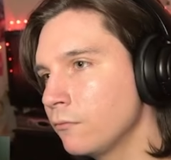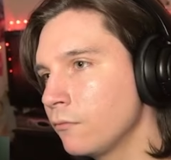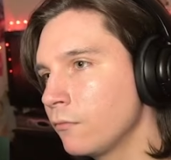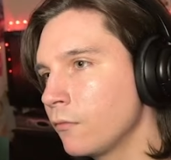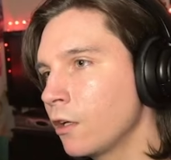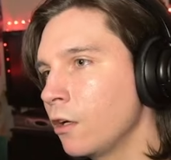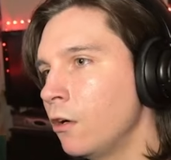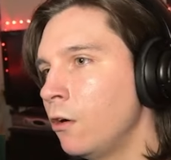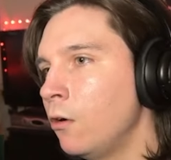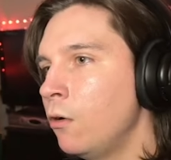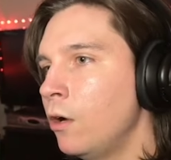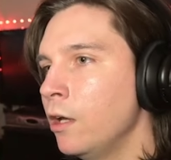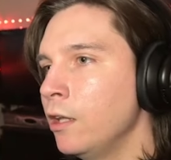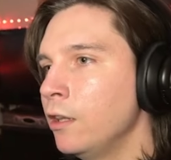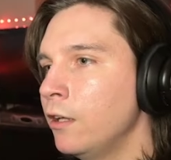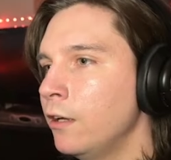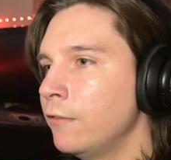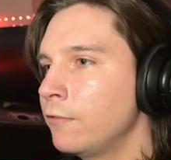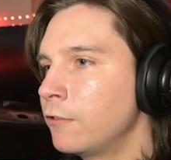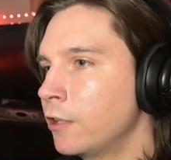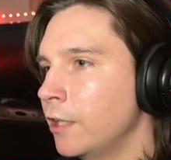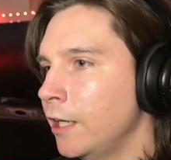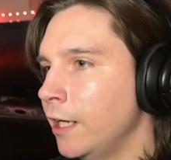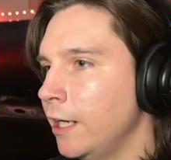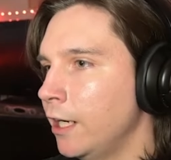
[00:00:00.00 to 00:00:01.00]
Oh, I love
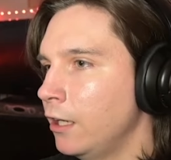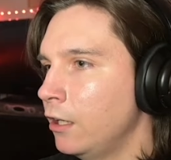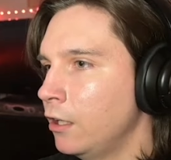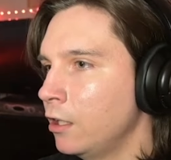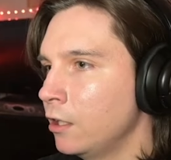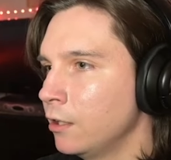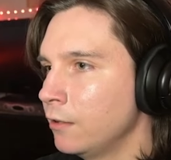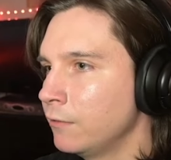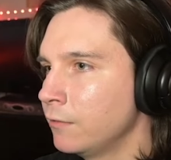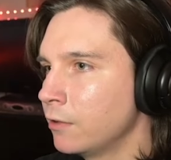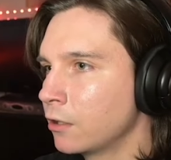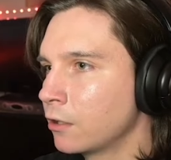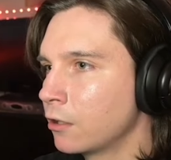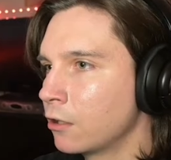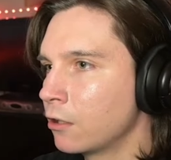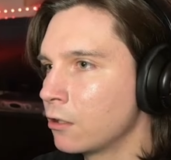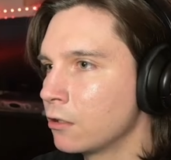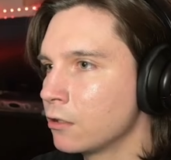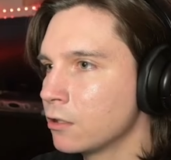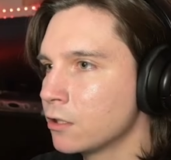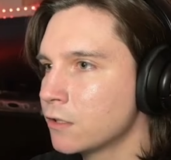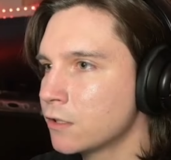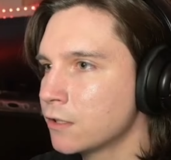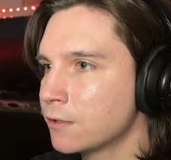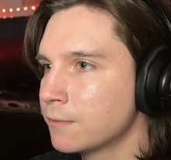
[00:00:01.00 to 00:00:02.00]
her hair. I love the
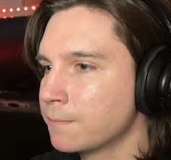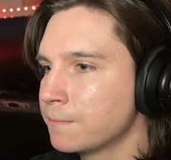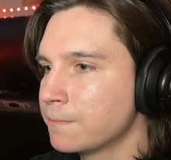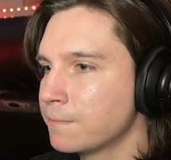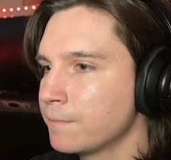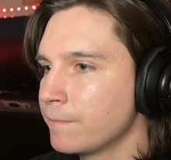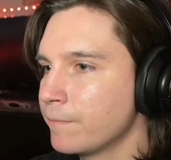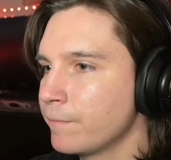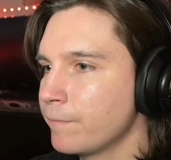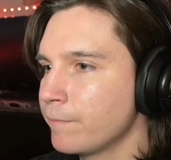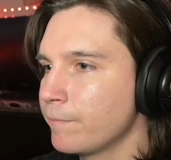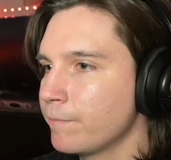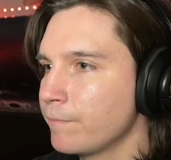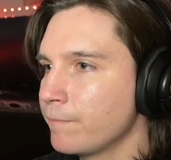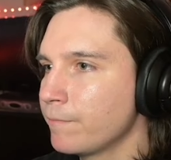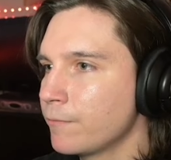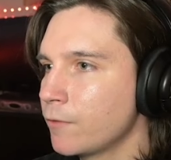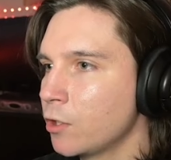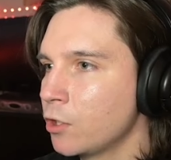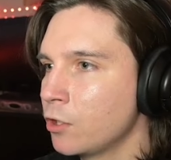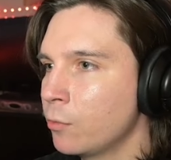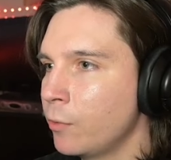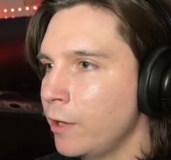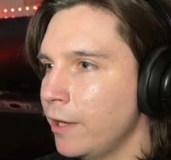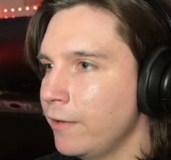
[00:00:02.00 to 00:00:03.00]
curls. Or
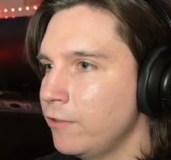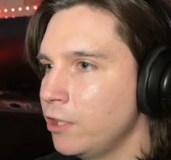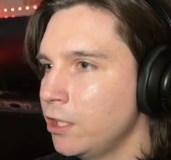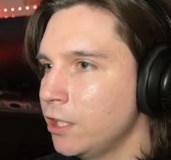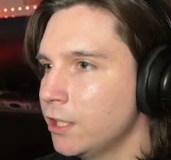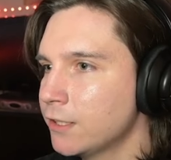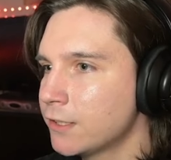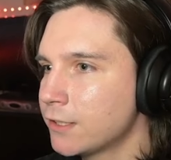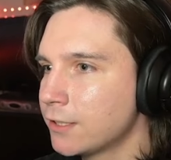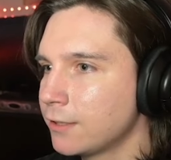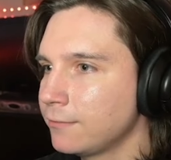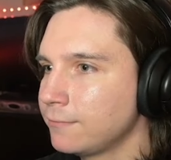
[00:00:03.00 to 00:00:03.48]
the waviness.